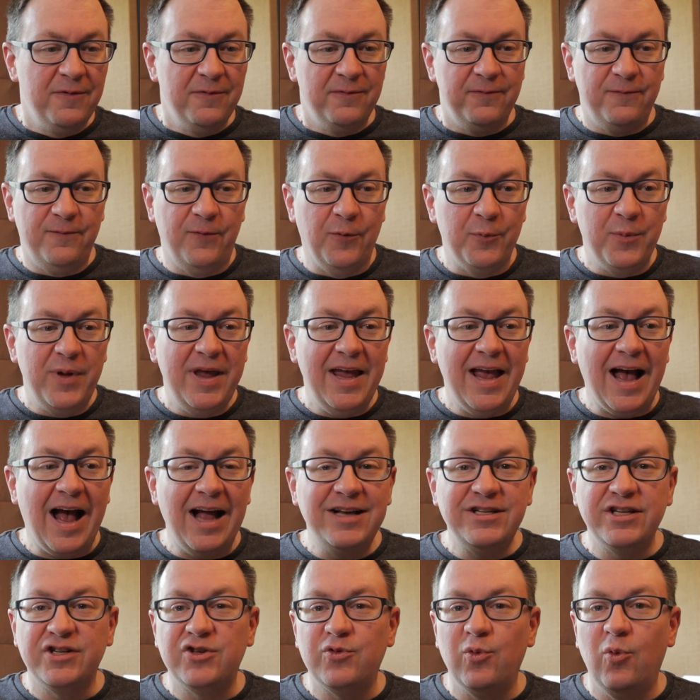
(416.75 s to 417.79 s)
for me, I
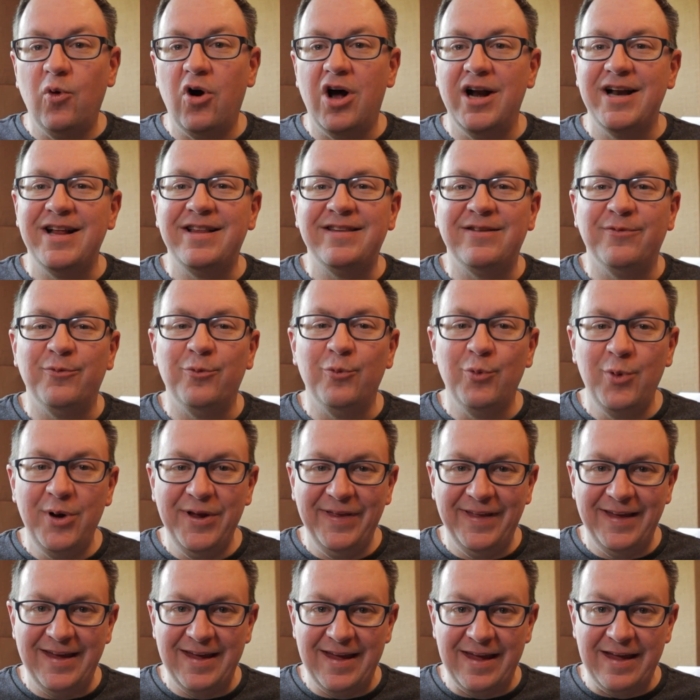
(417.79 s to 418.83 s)
just want it to
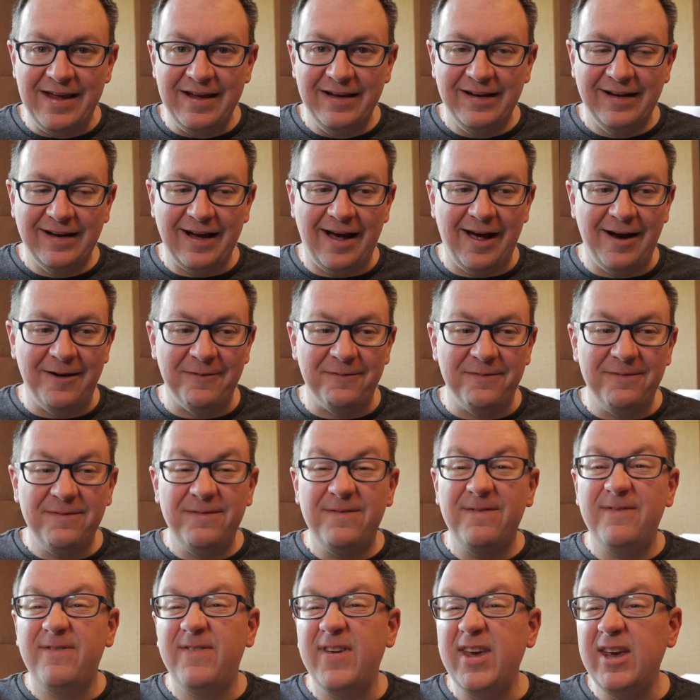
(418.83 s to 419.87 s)
really kind of
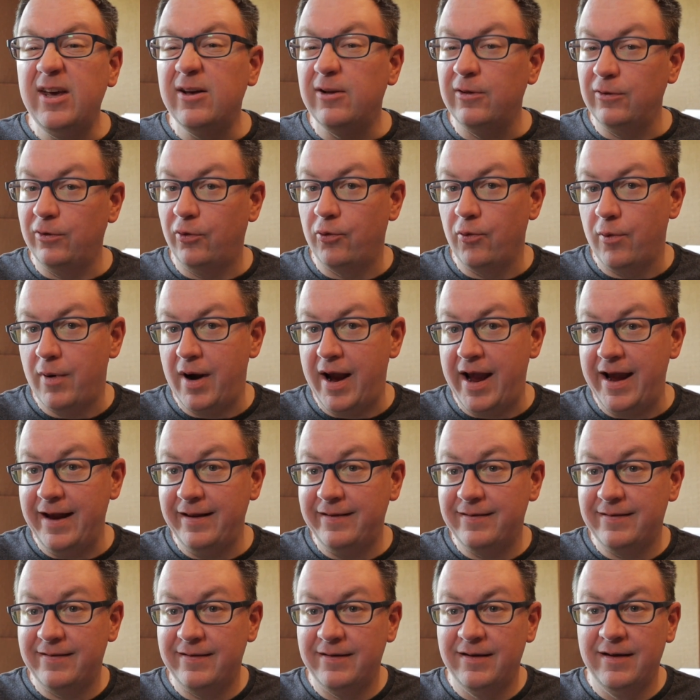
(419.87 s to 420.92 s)
feel
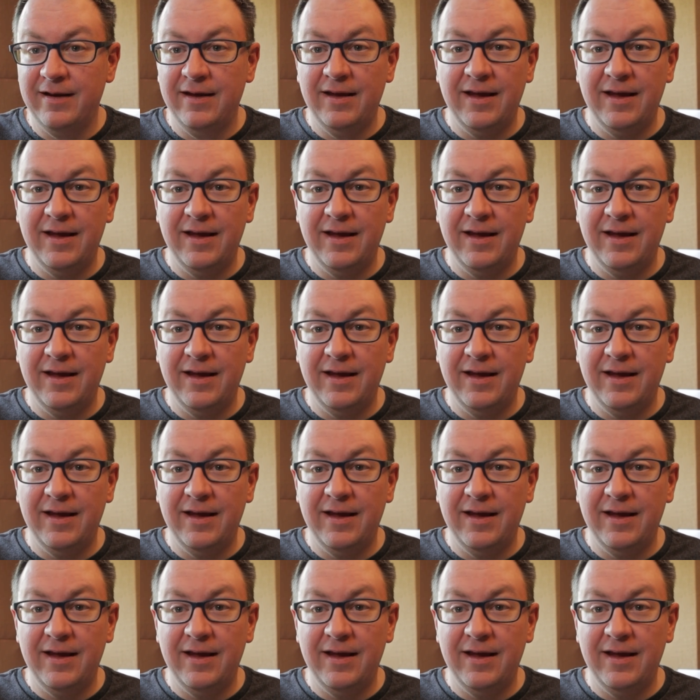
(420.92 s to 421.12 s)
great.